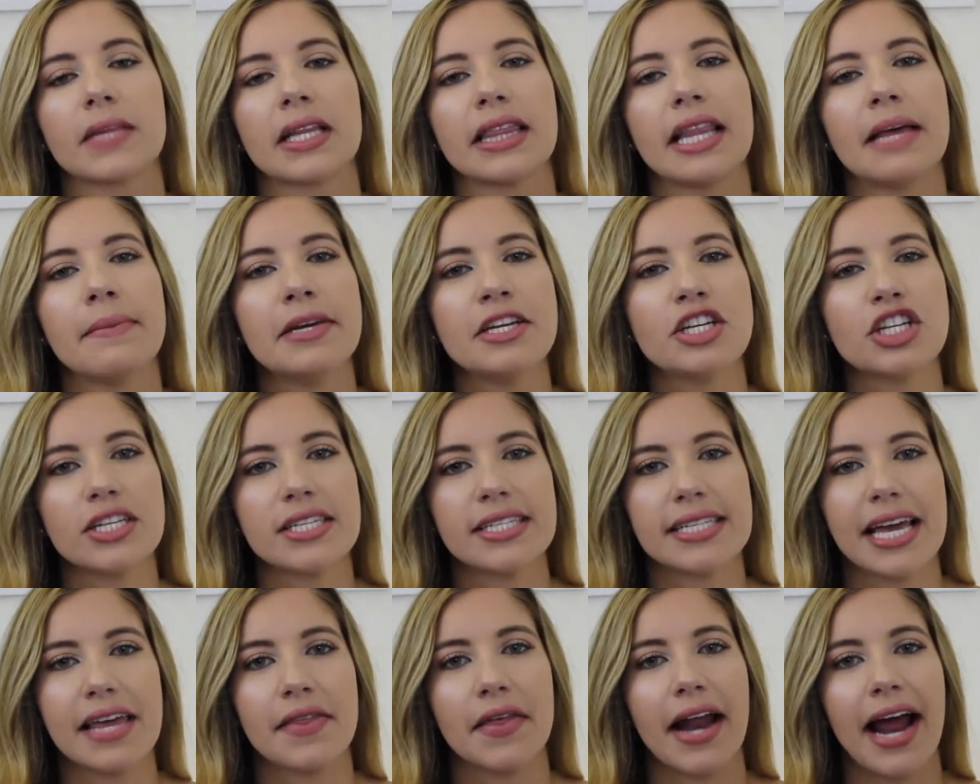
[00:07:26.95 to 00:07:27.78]
me just
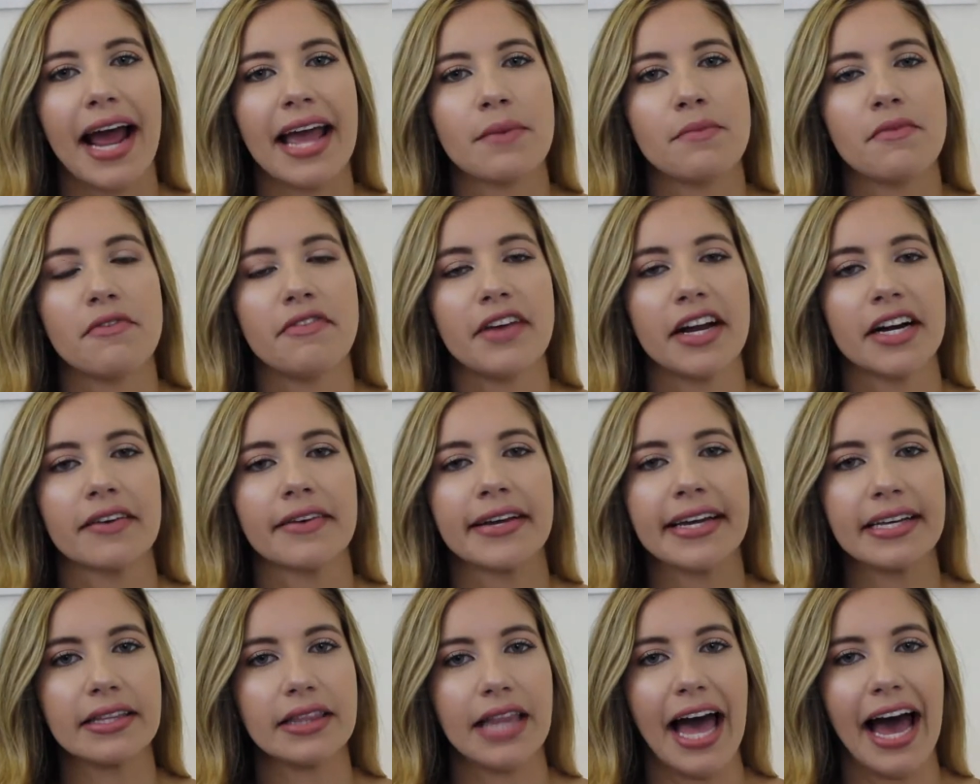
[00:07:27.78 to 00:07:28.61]
say that I am
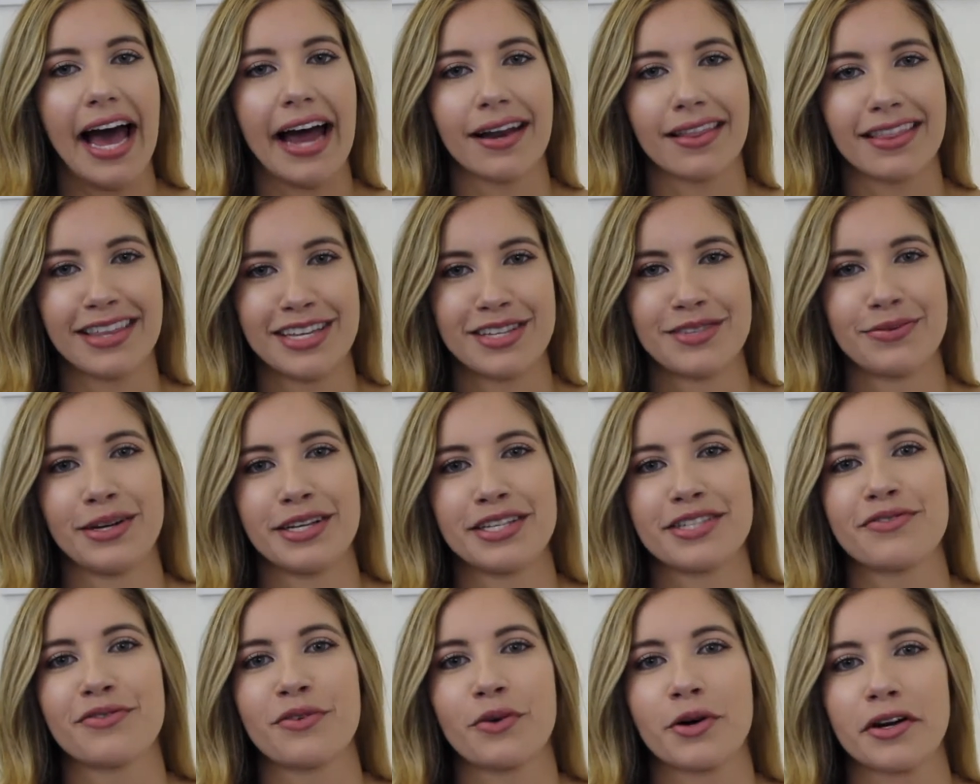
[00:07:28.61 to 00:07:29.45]
very glad this
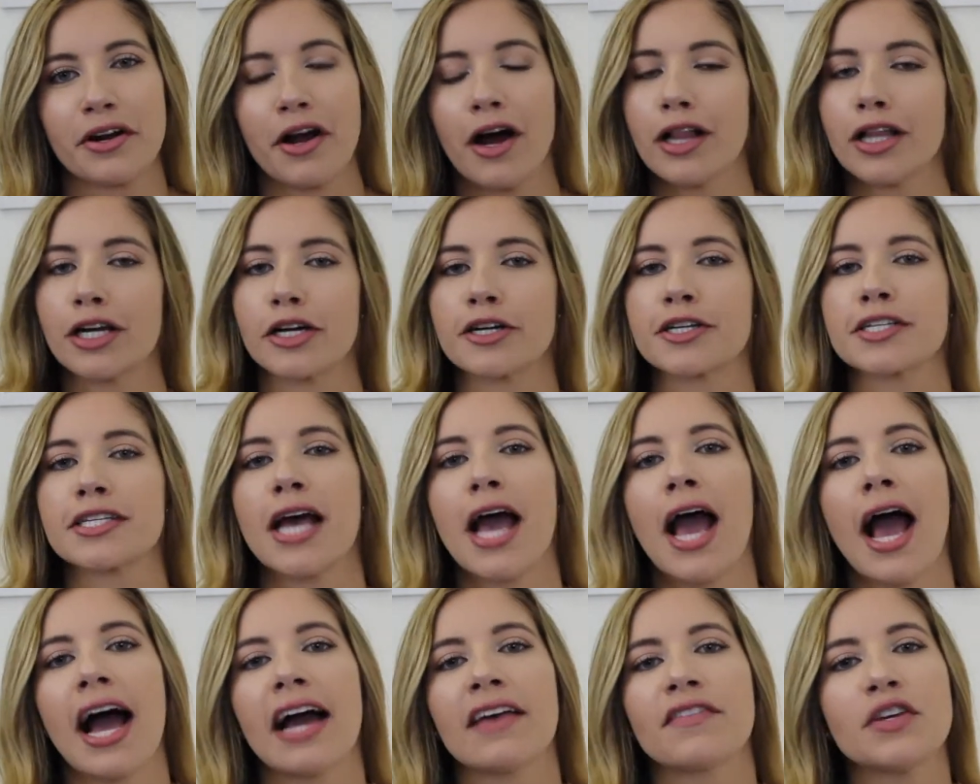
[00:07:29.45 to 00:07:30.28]
was $4.
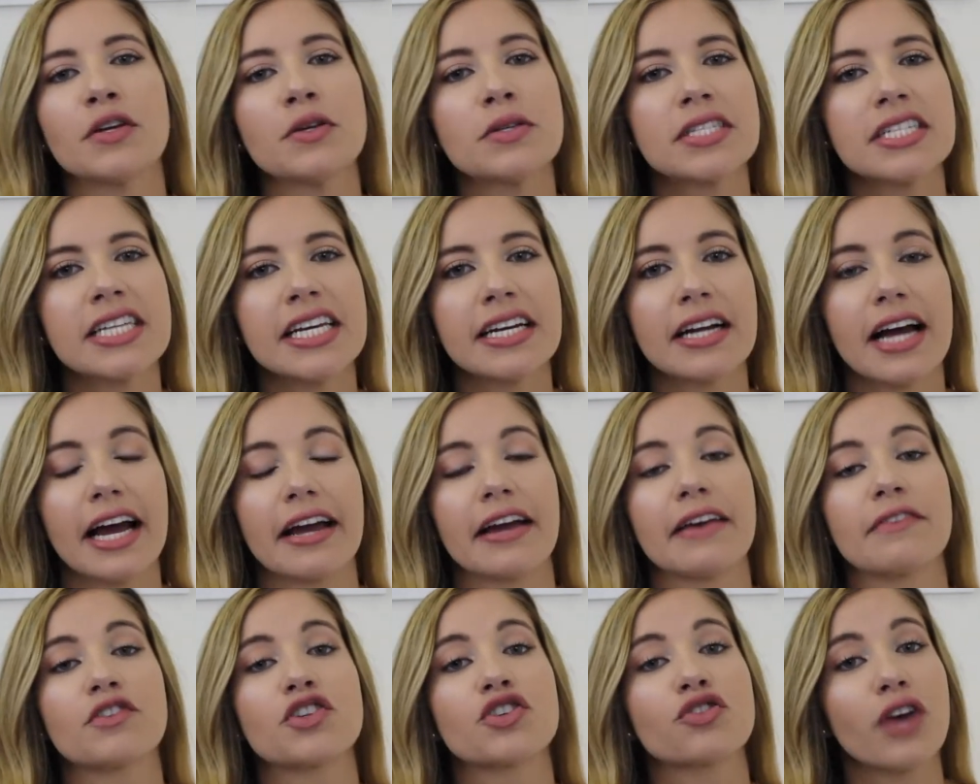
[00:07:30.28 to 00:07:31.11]
I've used it. I
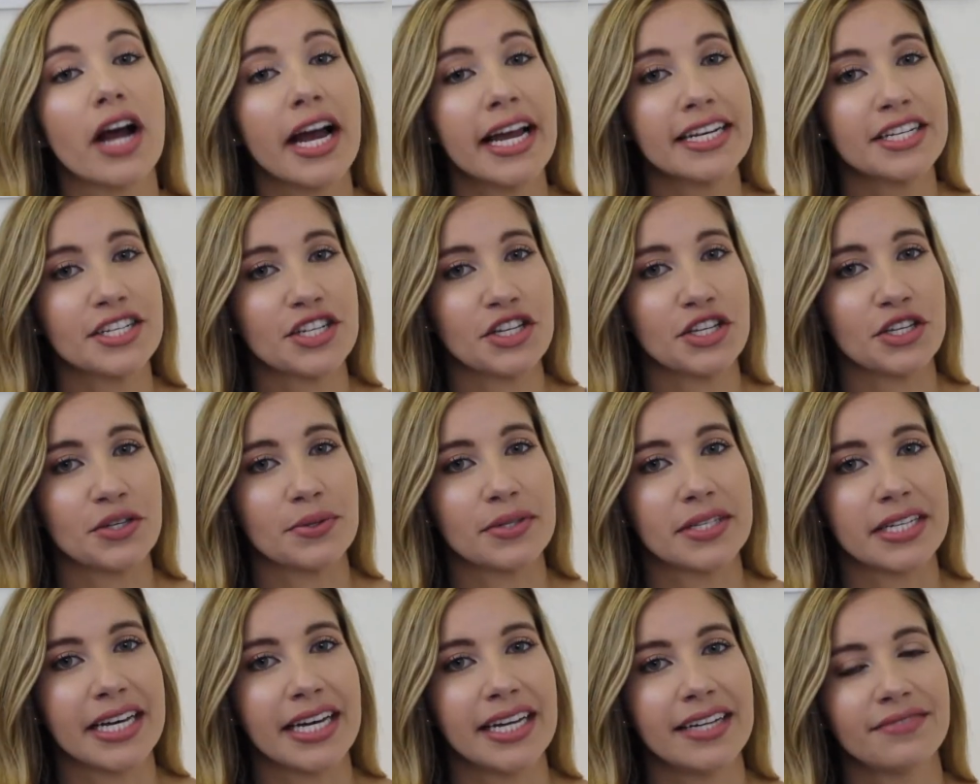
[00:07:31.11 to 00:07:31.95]
have tried to
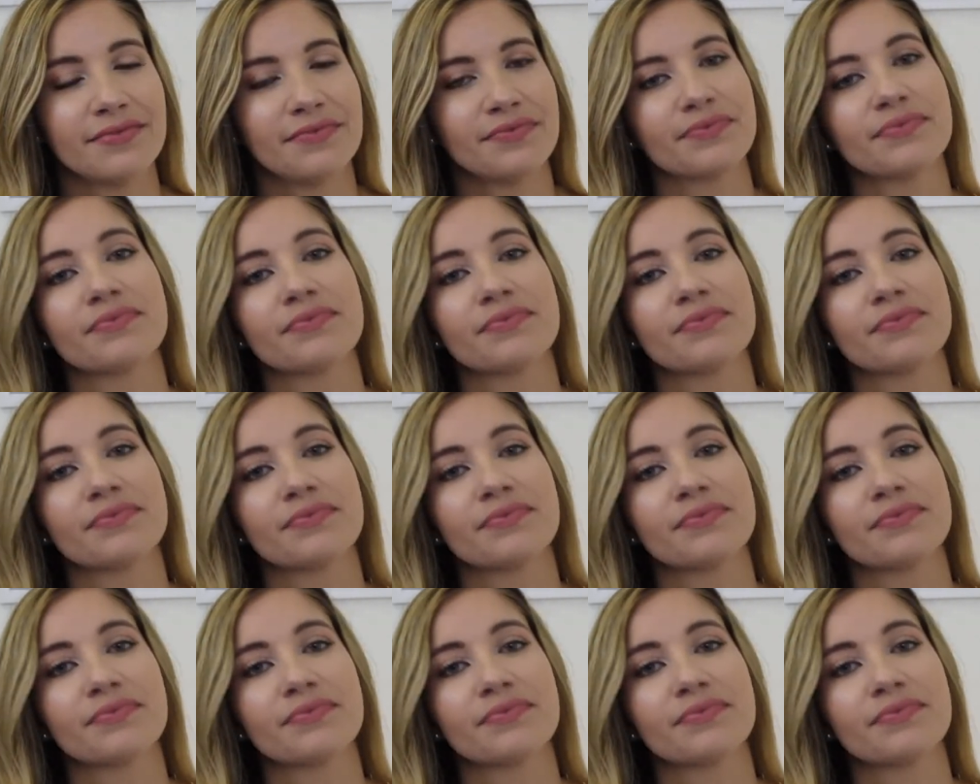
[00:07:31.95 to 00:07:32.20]
use it.